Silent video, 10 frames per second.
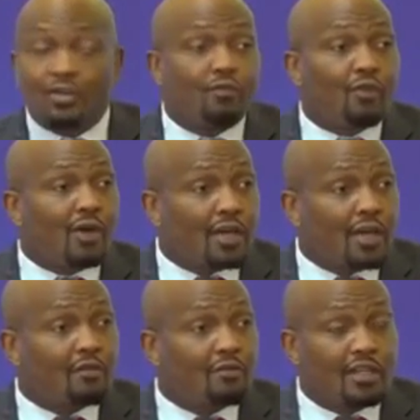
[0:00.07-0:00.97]
of our
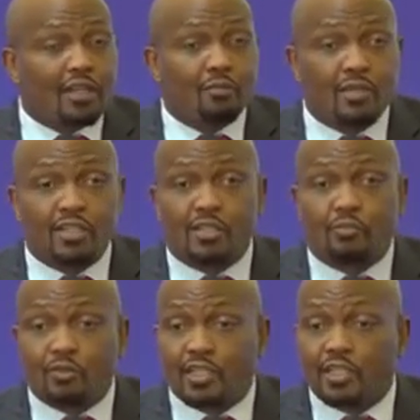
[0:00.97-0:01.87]
other very ambitious
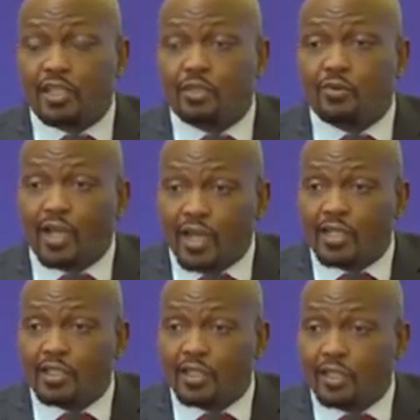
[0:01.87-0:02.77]
projects that we are
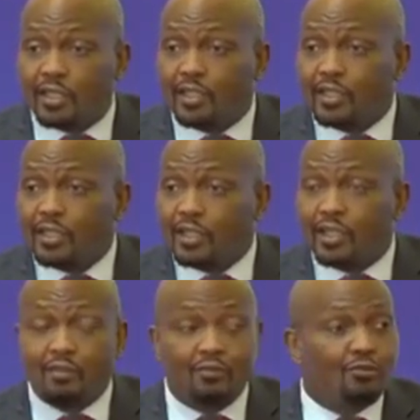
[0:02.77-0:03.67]
currently,
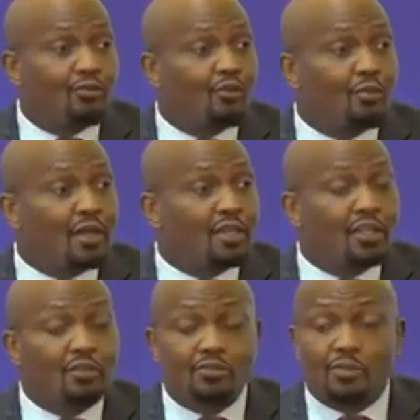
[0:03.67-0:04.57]
if you open the
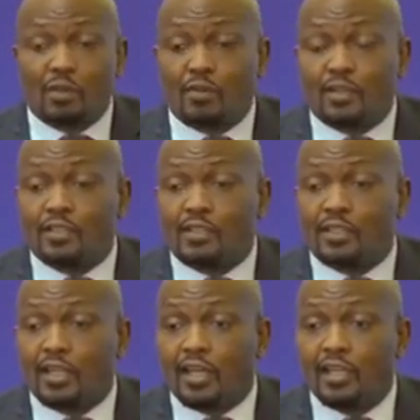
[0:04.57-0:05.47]
newspapers
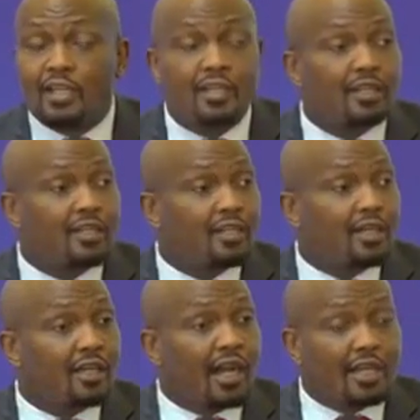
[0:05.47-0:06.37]
in Kenya,
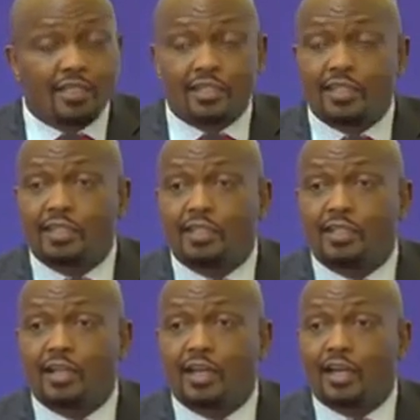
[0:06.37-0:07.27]
currently,
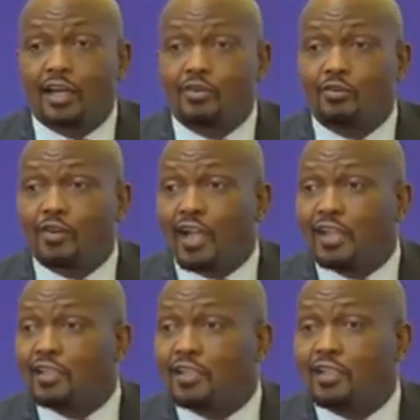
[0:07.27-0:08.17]
you'll
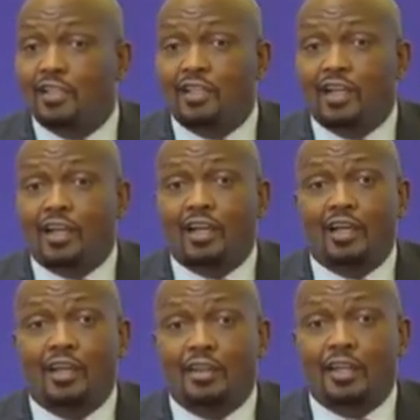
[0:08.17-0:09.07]
find
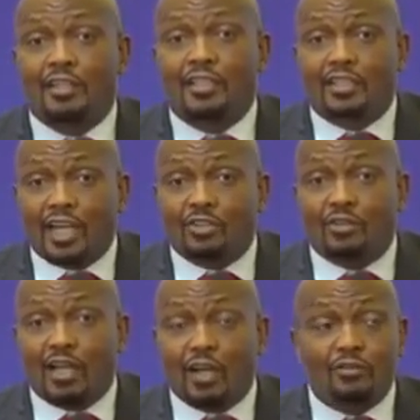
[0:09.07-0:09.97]
the discussion
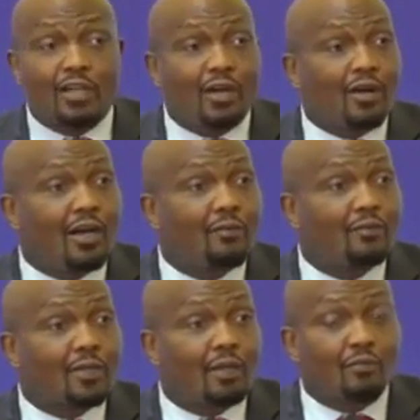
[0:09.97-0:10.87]
around our
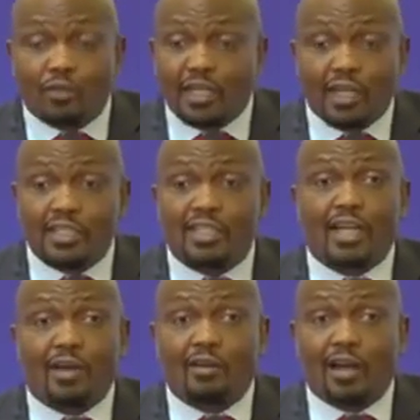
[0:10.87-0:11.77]
modernizing
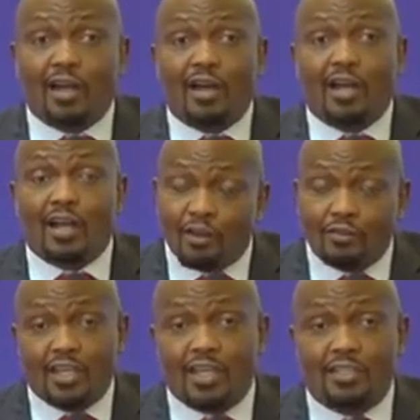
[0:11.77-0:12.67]
our
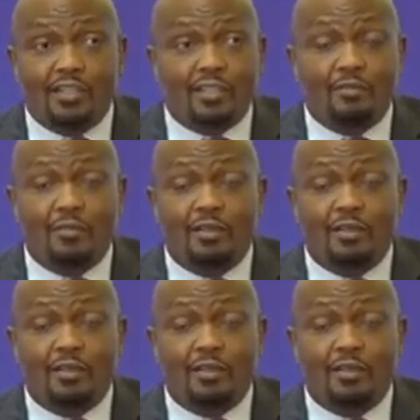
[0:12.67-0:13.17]
healthcare system,